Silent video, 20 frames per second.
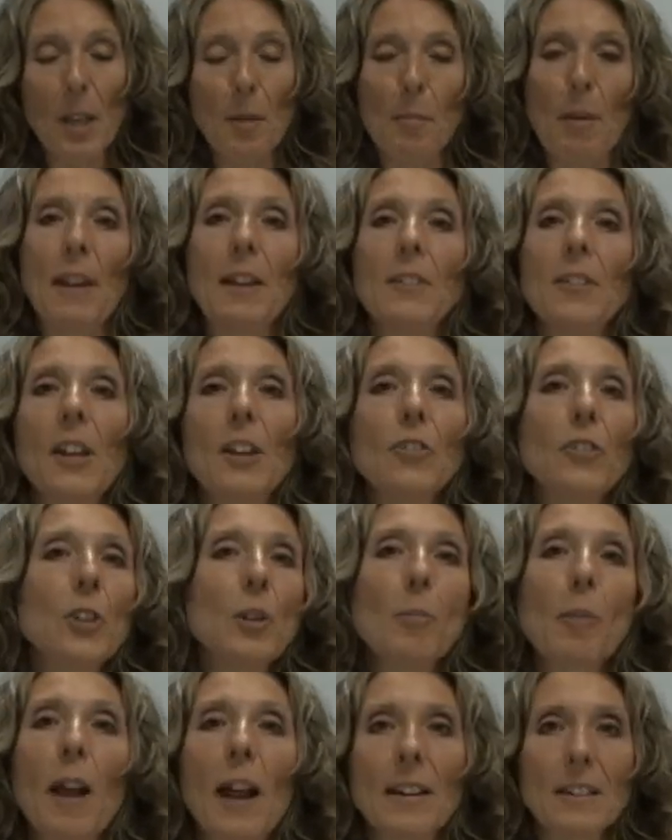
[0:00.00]
pay attention
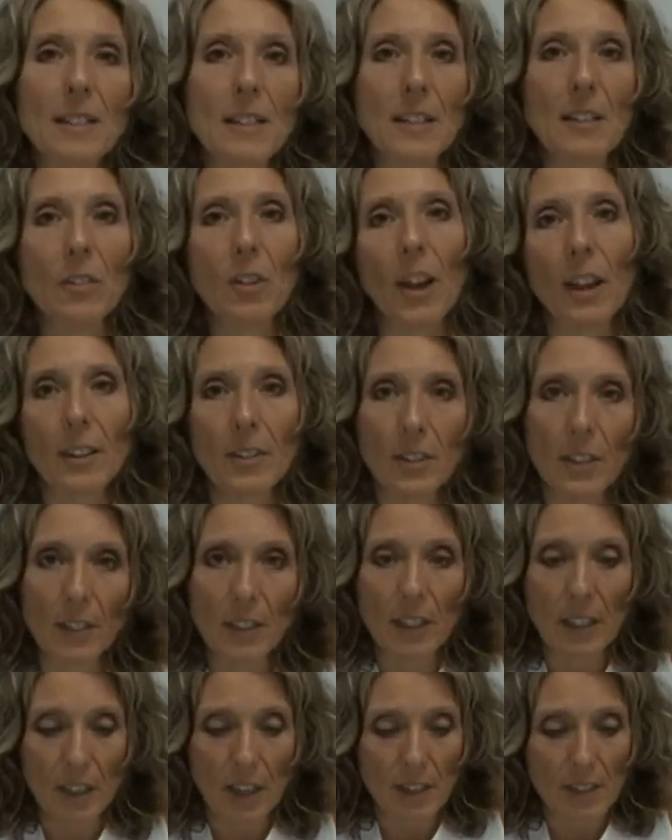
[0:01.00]
to practicing
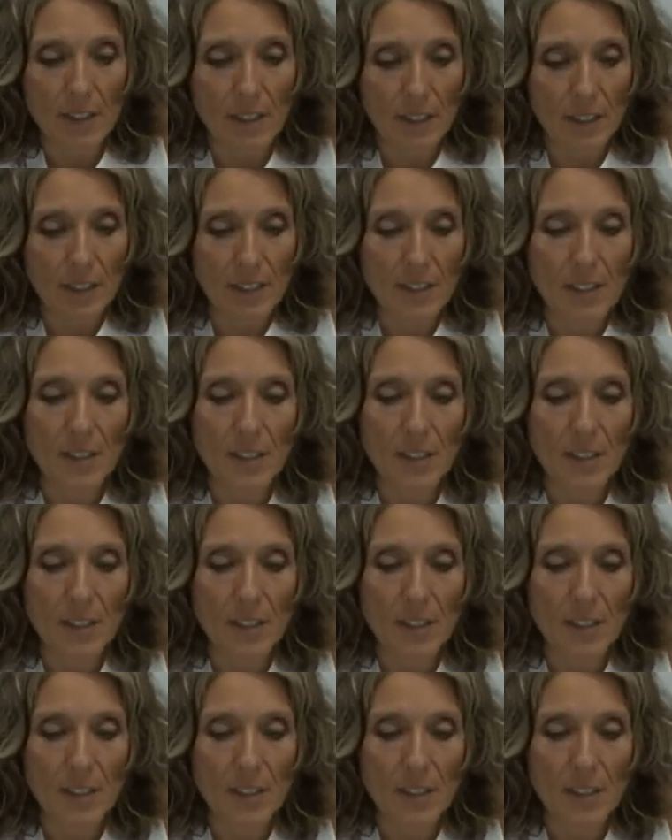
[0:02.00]
dietary excellence,